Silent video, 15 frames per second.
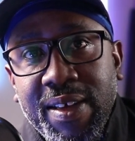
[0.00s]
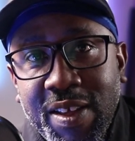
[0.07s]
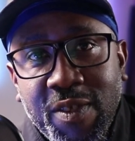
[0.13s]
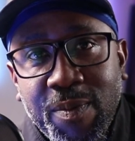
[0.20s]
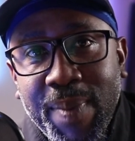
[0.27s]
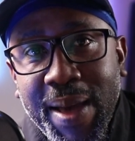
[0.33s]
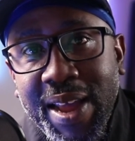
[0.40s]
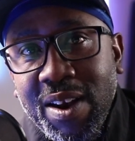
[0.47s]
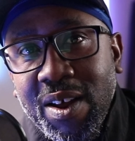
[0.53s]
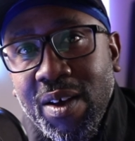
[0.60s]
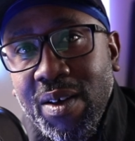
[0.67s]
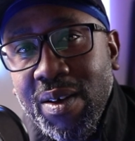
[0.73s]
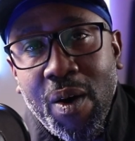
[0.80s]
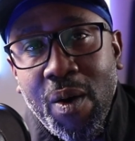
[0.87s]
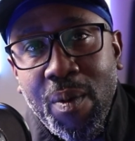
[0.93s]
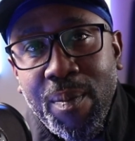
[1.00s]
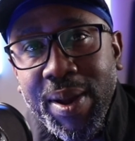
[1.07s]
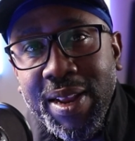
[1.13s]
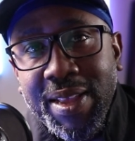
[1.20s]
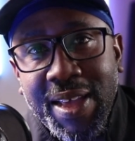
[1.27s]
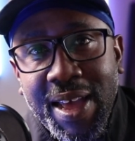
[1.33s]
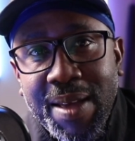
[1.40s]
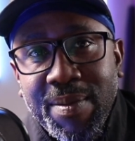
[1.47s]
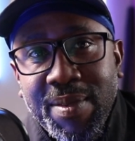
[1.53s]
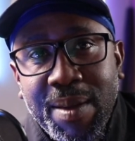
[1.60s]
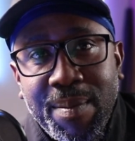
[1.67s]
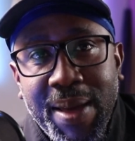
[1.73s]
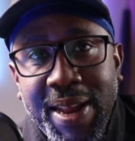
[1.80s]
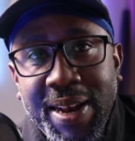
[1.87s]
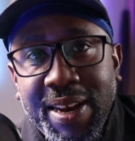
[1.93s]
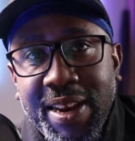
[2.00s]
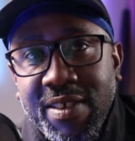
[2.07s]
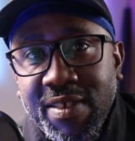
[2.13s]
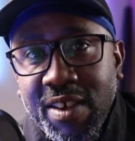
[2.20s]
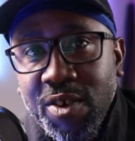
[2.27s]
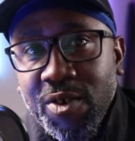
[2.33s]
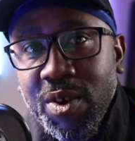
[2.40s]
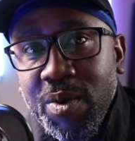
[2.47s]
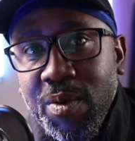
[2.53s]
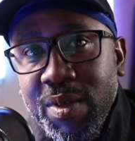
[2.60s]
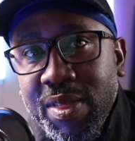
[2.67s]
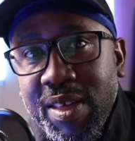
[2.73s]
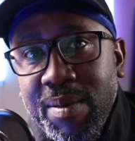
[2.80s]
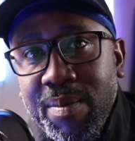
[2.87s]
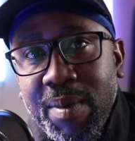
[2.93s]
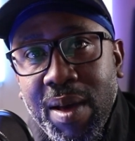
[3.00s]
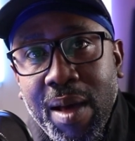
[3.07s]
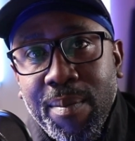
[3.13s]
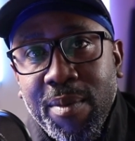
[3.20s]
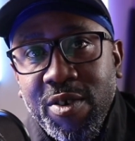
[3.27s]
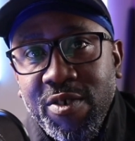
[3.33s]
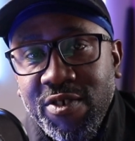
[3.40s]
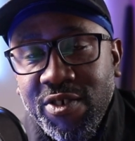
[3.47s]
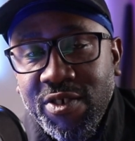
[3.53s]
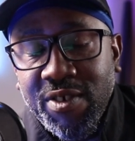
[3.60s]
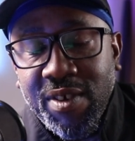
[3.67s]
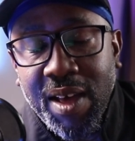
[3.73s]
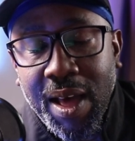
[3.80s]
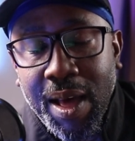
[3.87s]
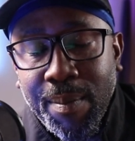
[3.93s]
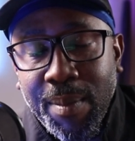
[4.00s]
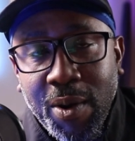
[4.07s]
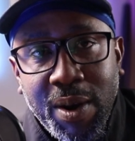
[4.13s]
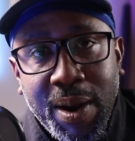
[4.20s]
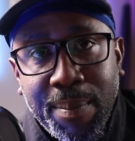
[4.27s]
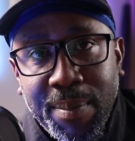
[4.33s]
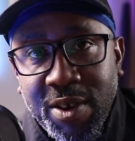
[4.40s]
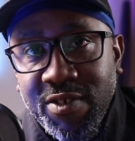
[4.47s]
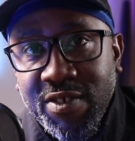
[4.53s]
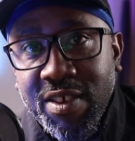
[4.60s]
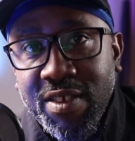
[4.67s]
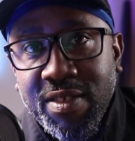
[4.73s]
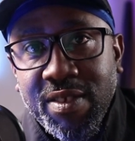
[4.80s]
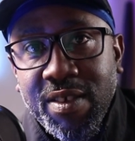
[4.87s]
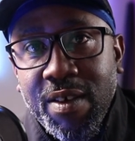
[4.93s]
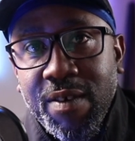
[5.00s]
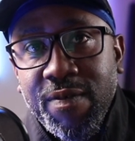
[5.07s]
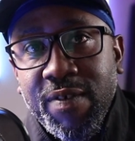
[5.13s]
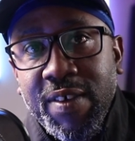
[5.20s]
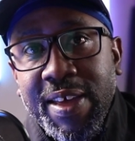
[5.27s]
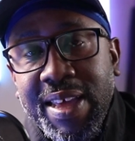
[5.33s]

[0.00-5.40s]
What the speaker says: despite how many times I might disagree with him about a bunch of stuff,